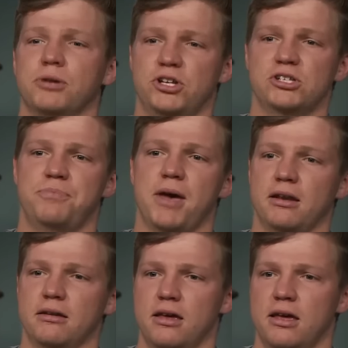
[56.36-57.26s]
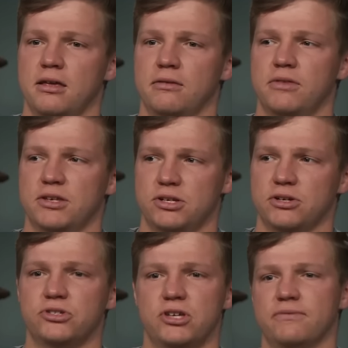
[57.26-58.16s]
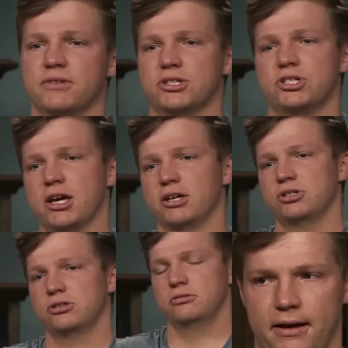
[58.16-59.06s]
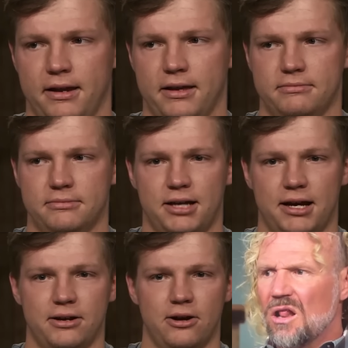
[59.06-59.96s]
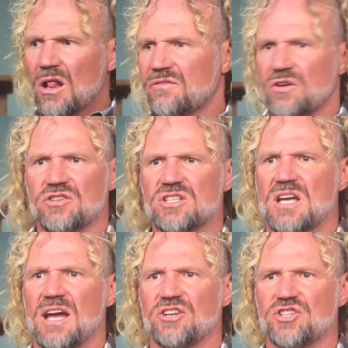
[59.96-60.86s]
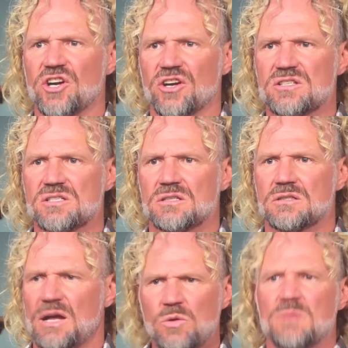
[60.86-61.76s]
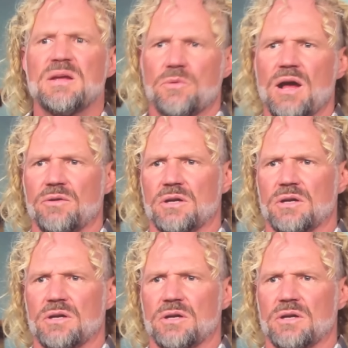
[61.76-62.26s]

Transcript: participate in this year's gift exchange. And it kind All of you are just kind of jerks. I don't want to be around